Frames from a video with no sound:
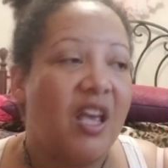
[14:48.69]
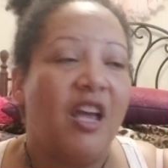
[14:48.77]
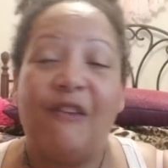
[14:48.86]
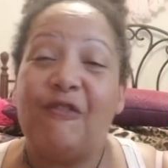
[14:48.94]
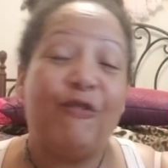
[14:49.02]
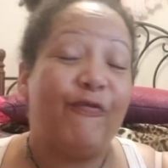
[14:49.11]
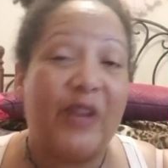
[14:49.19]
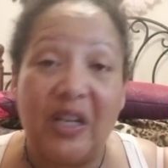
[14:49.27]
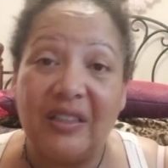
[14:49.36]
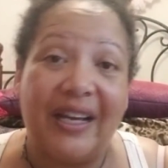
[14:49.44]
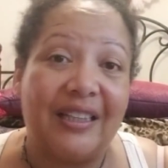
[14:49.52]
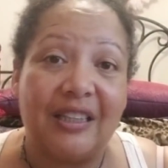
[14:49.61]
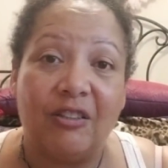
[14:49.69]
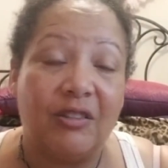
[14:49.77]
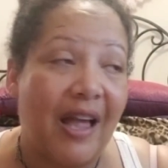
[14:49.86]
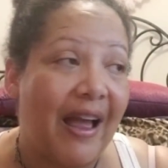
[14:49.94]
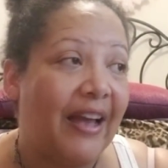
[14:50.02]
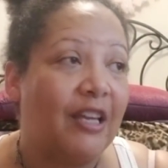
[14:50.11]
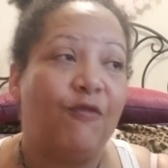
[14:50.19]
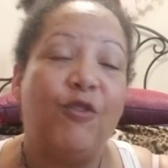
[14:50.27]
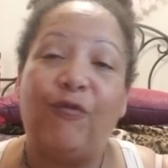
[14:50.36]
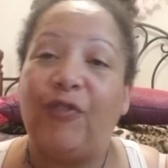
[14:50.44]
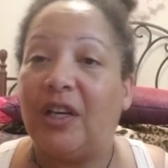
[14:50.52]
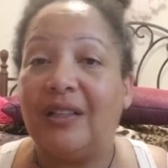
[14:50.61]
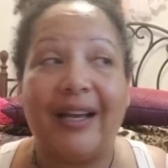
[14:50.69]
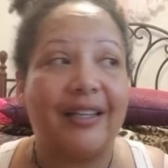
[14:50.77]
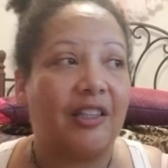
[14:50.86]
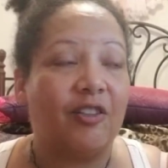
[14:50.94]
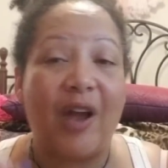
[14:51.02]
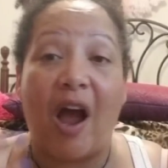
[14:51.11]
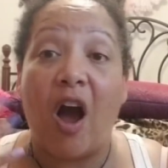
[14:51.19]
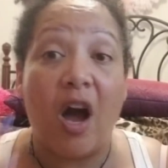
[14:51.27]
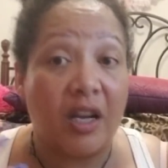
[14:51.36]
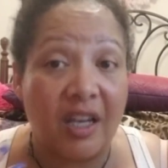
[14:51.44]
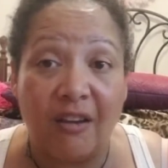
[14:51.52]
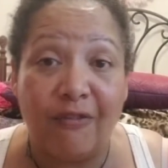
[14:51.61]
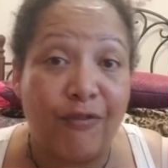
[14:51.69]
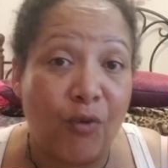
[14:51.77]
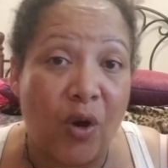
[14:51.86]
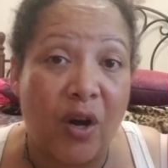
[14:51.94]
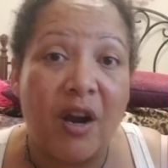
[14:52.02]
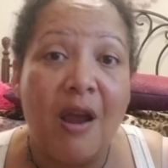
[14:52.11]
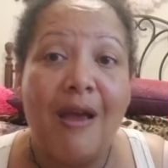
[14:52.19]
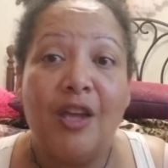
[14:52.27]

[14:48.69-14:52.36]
if you feel like they're lying, if you feel like they're hawking for,